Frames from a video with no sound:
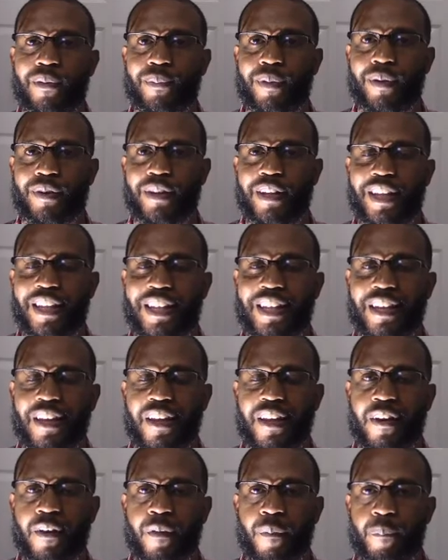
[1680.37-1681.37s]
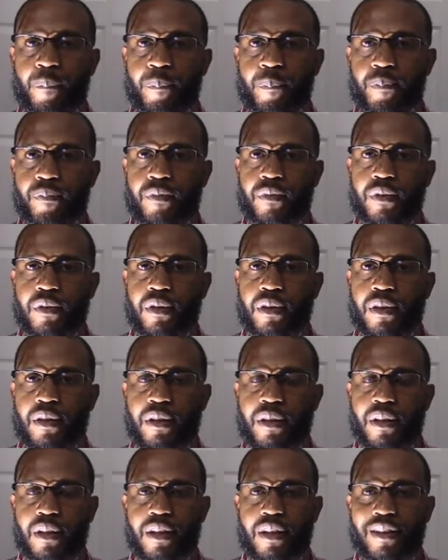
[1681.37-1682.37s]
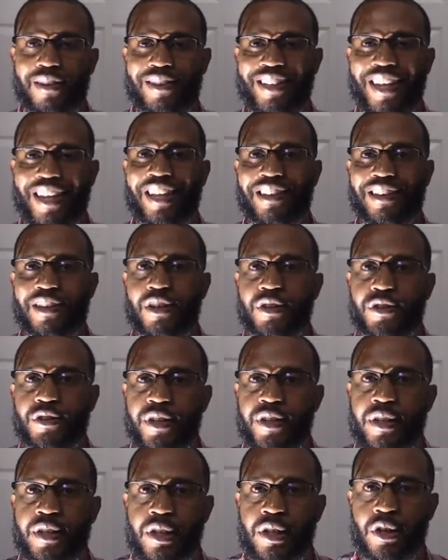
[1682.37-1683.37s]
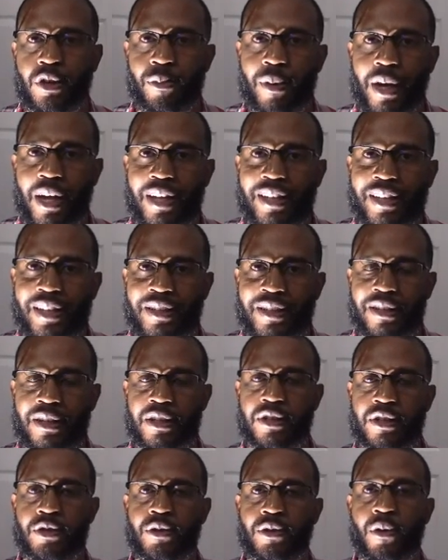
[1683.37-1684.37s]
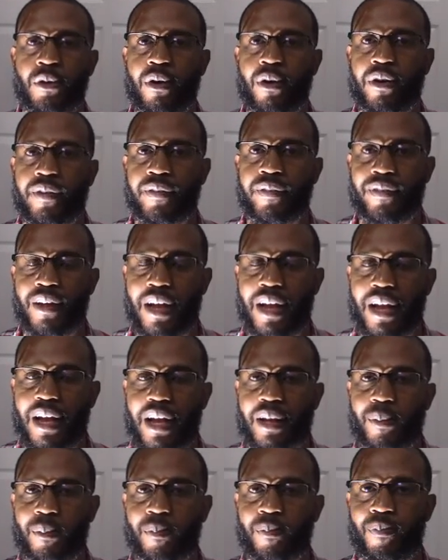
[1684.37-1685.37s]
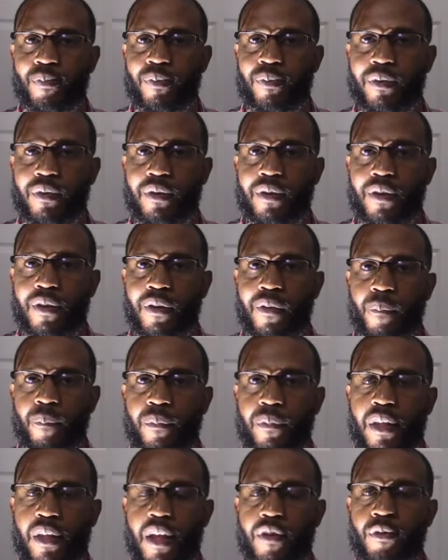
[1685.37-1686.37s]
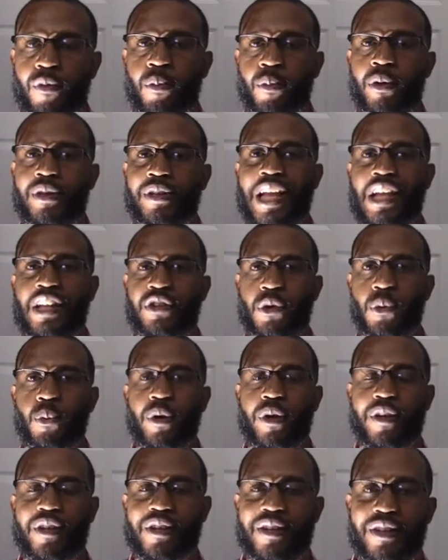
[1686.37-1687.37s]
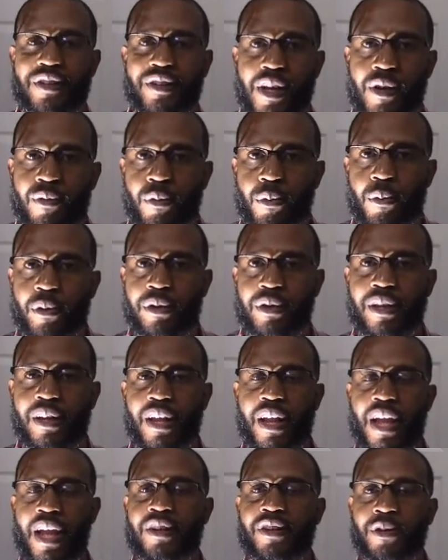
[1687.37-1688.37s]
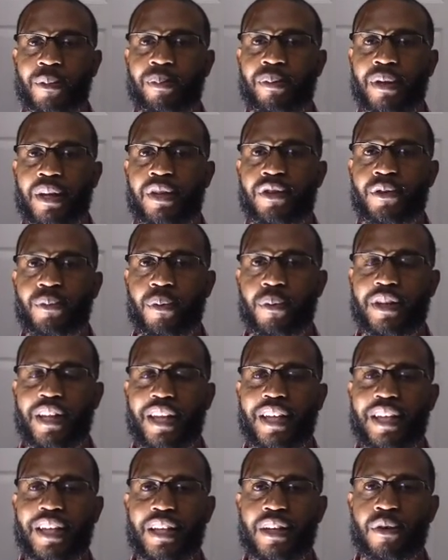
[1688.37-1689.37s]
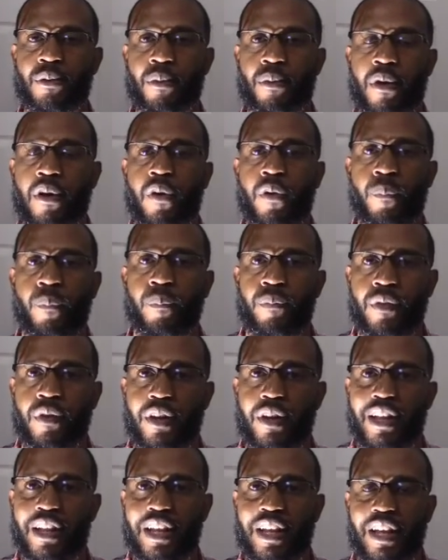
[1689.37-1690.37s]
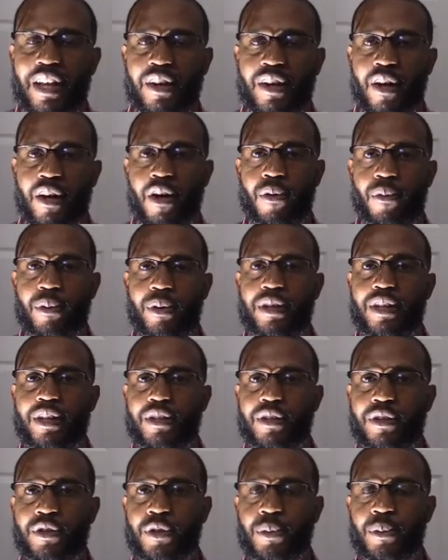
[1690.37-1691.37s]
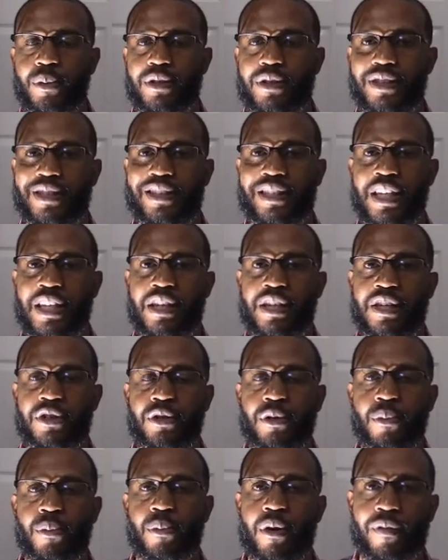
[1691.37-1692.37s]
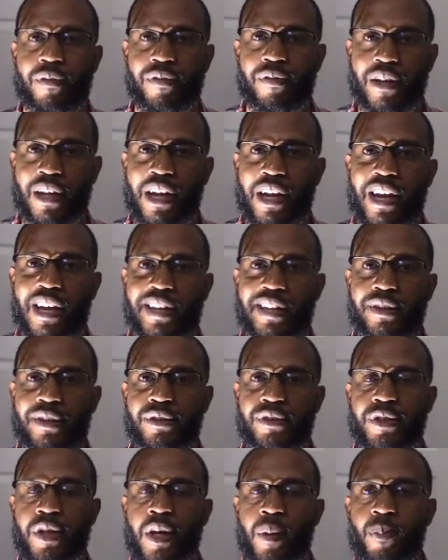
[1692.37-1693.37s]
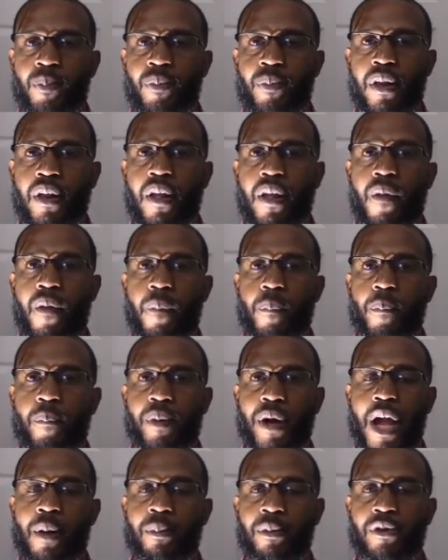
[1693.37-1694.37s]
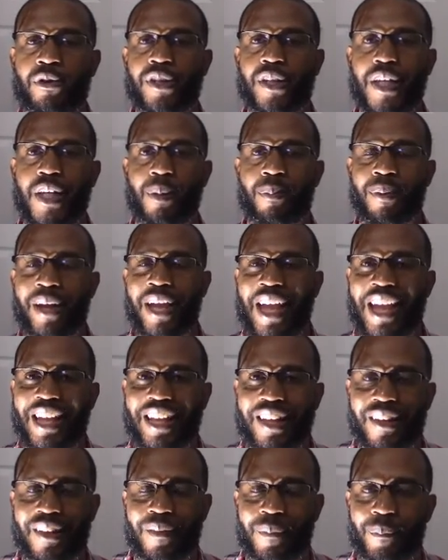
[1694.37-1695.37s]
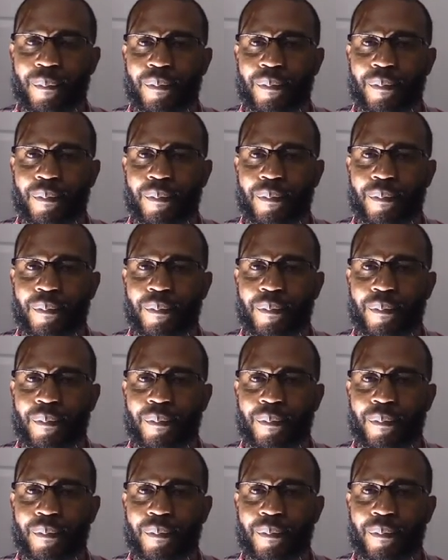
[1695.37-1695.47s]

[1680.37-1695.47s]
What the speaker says: where they can daily seek you by getting into the Word of God. Everyone has a weakness. Everyone has a place where they can grow. And all we need to do is just get into the Word of God. And some Bibles in the back,